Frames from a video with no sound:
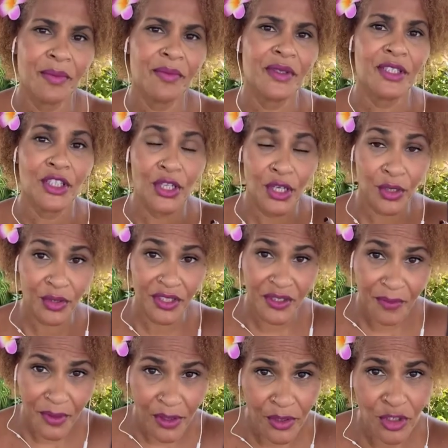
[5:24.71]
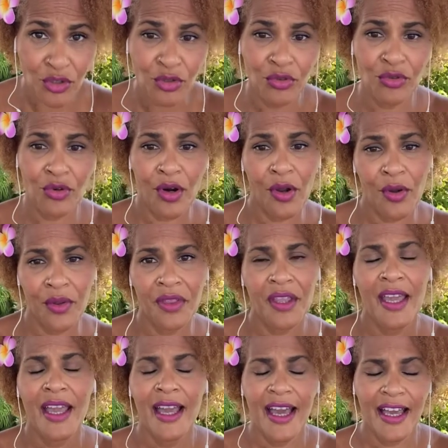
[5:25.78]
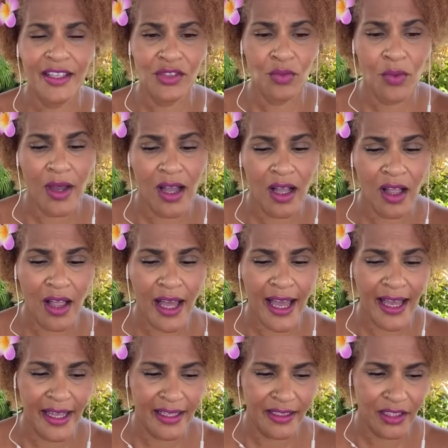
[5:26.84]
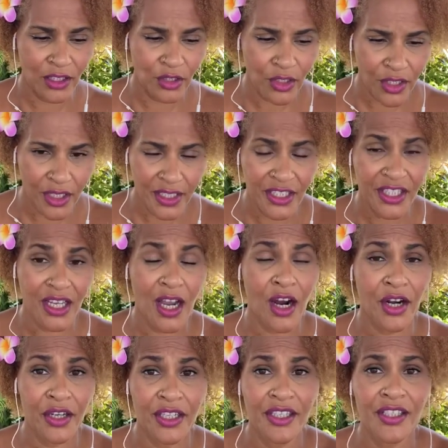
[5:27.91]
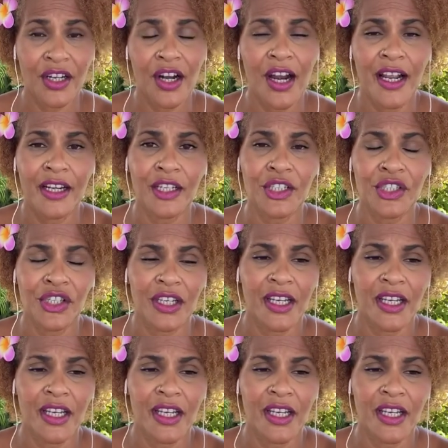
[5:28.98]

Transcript: you know, spiritual growth as well as learning to harness our energy.